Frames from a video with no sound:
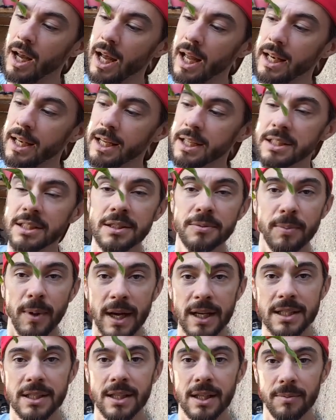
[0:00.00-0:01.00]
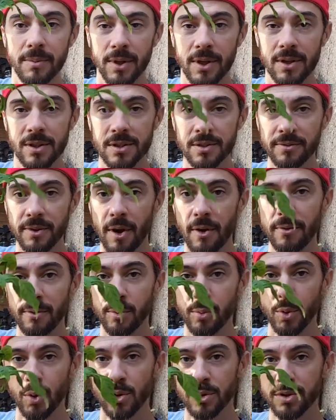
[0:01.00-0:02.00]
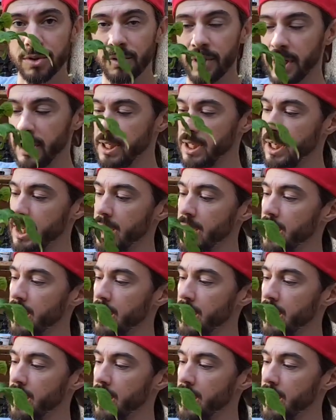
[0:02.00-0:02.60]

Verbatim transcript: and this is basically because of overwatering.